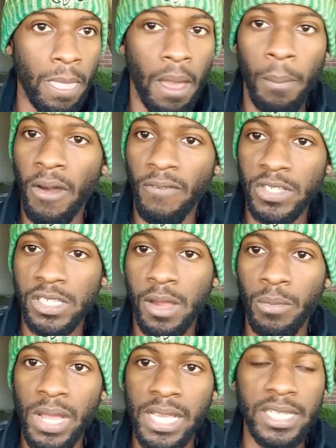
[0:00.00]
But for some
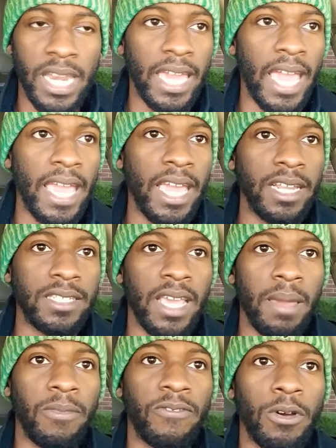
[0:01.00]
reason, they can't get a
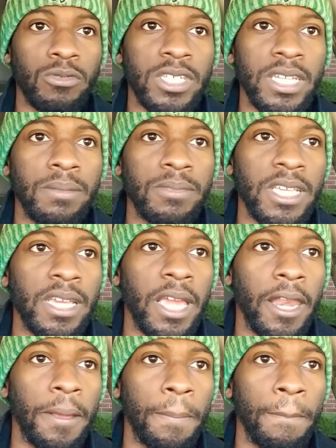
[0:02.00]
tape before TMZ get it.